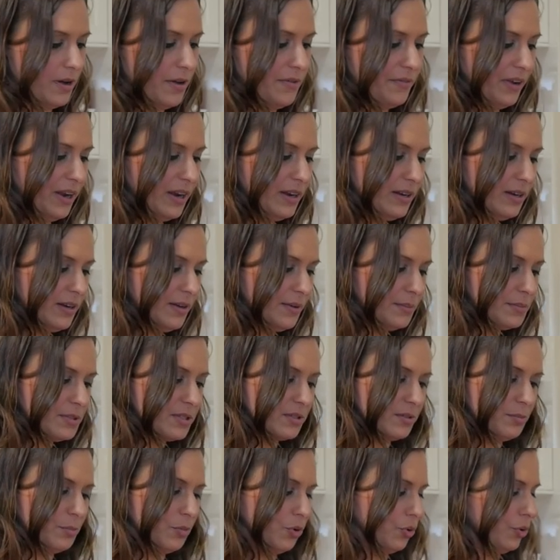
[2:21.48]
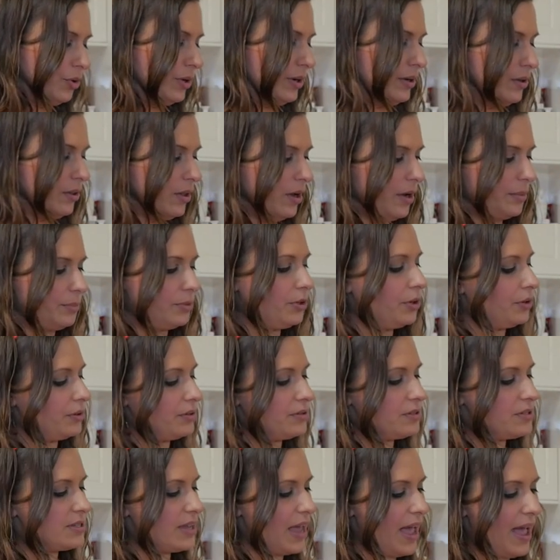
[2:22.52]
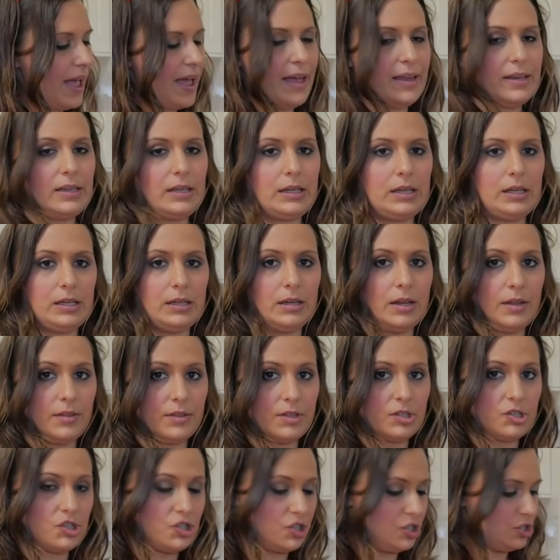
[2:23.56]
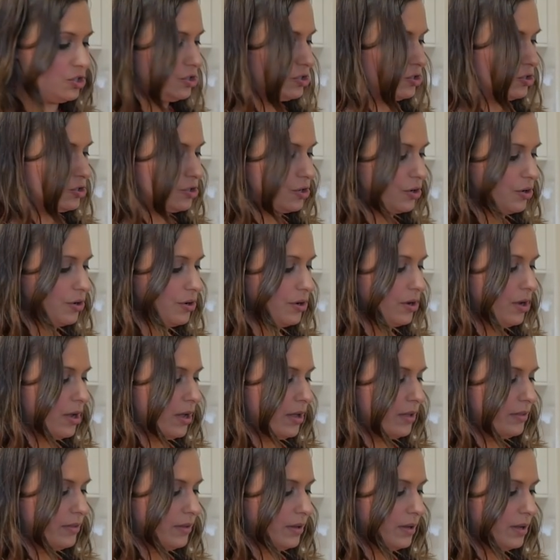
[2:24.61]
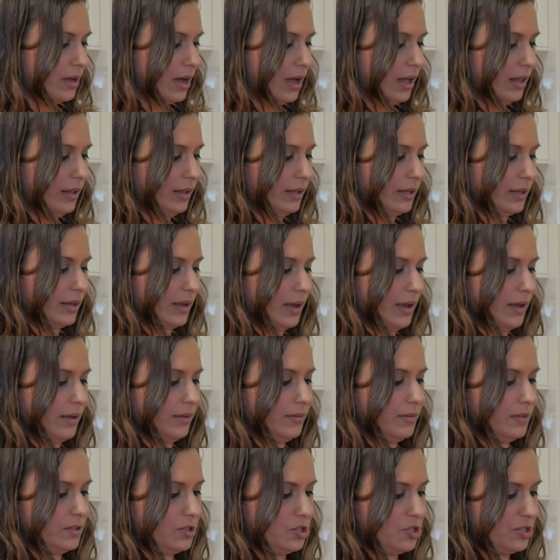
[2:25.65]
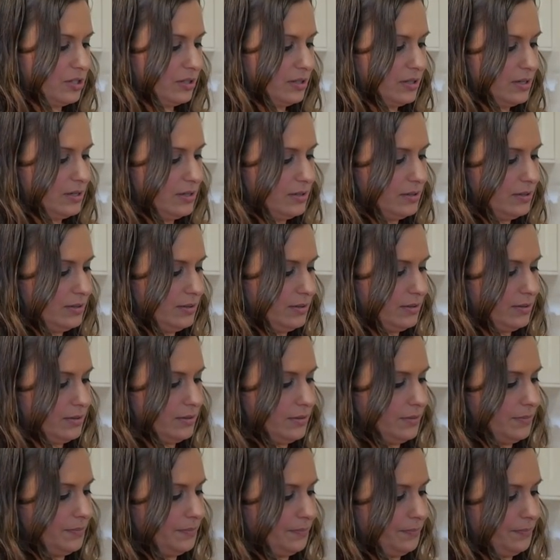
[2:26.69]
I've heated up some oil. I'm going to add in the ginger, the garlic and the chilies.